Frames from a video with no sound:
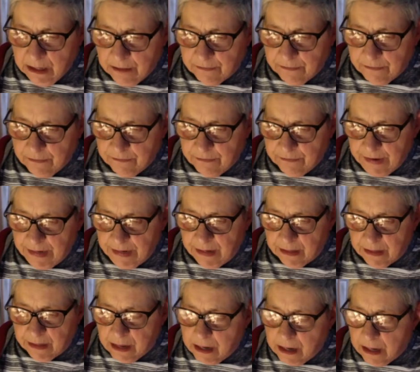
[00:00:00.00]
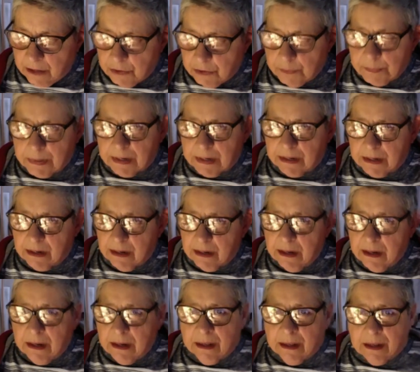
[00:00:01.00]
vacant lots, but
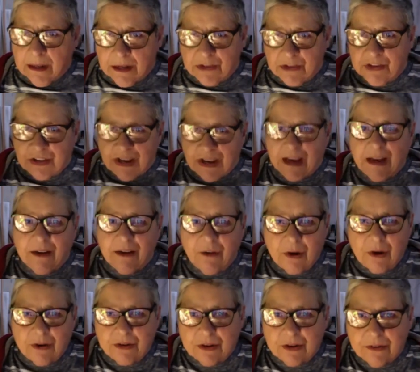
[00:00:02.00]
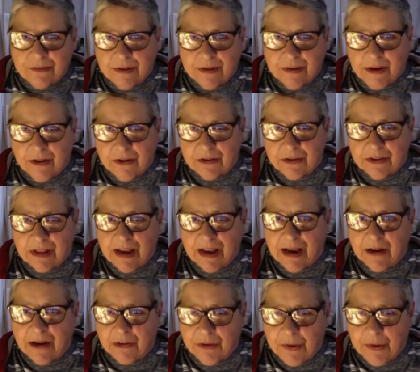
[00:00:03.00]
let's say, cross our fingers, they
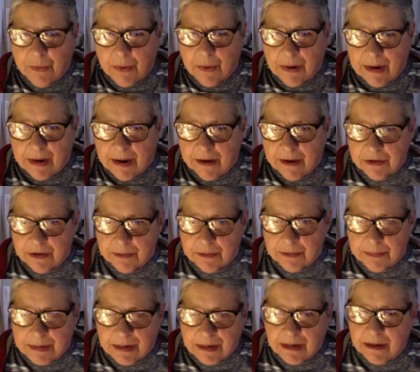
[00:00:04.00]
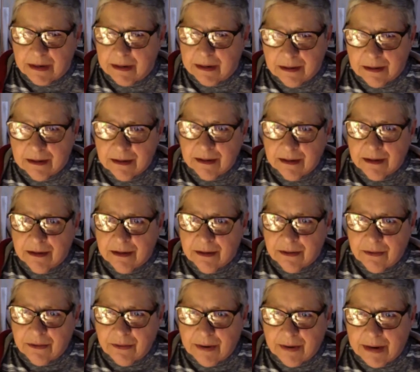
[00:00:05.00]
actually work out to be
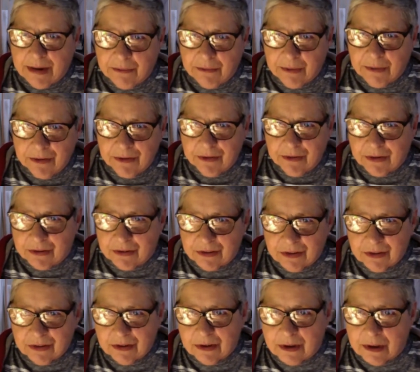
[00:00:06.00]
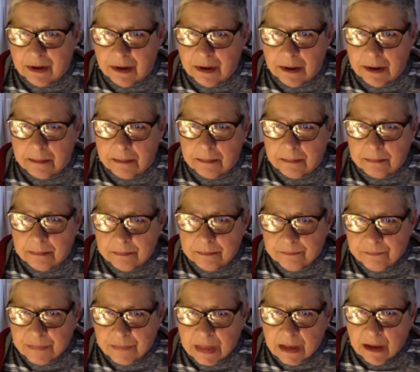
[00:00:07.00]
great realtors.
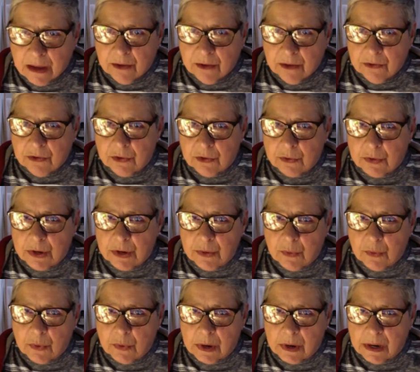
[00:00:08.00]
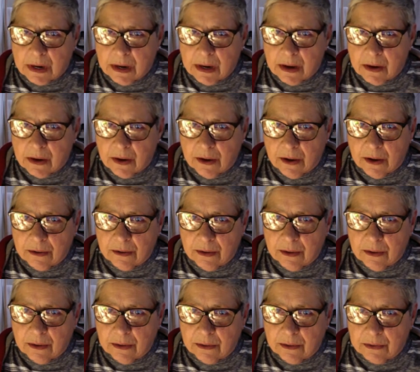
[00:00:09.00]
Do we want to
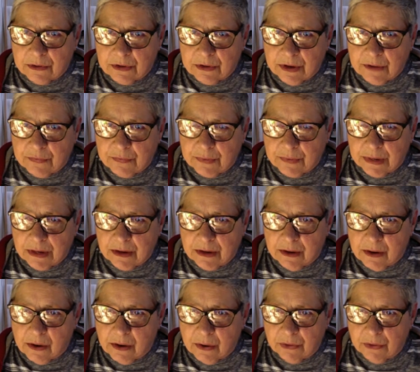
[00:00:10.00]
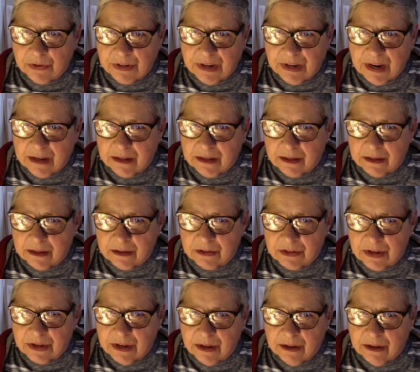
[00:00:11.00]
see if we can negotiate the
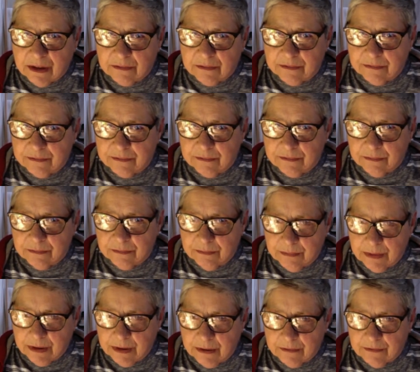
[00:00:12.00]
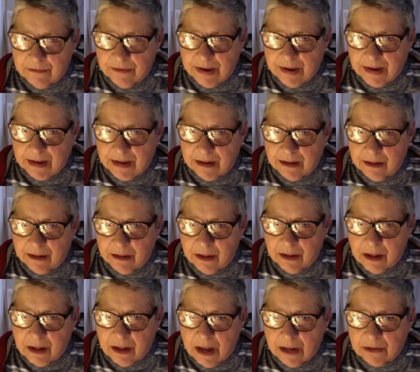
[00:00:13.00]
sale of vacant
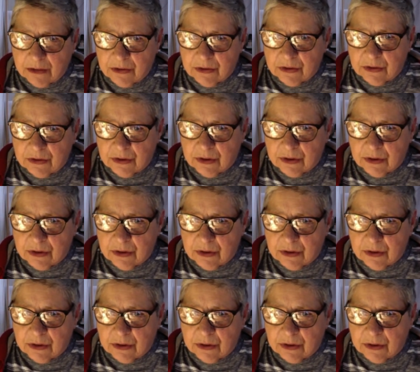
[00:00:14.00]
lots?